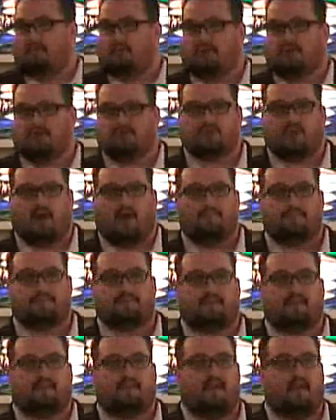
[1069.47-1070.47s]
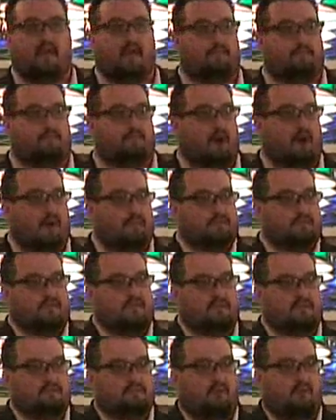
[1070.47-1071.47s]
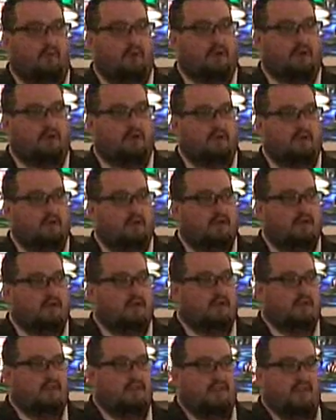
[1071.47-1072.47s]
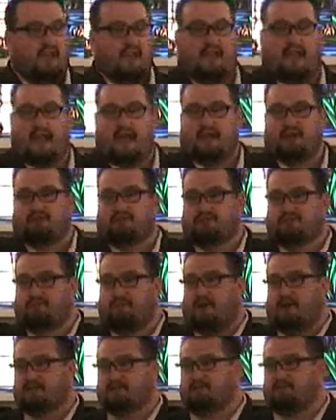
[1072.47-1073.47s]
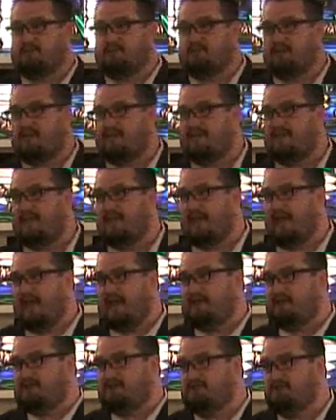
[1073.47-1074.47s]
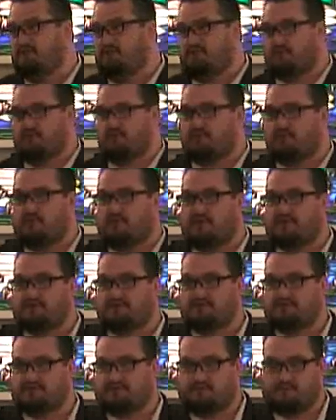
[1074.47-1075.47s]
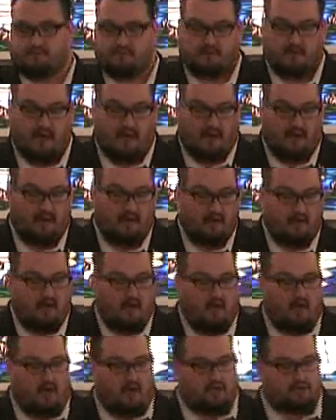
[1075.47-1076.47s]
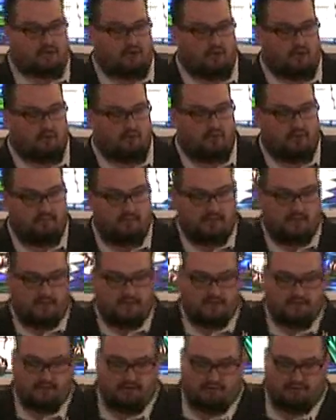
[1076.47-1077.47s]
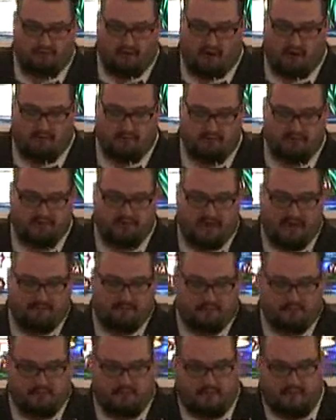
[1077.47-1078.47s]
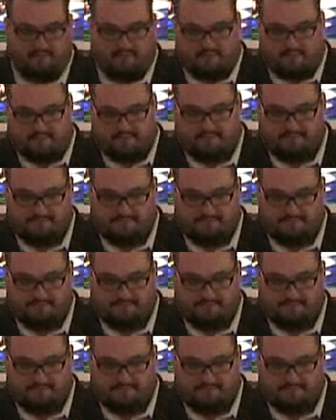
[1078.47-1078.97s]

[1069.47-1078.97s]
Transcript: Because up to then, up to this point, they had a responsibility that they had to do for their relationship with God. Turn with me to Deuteronomy chapter 11.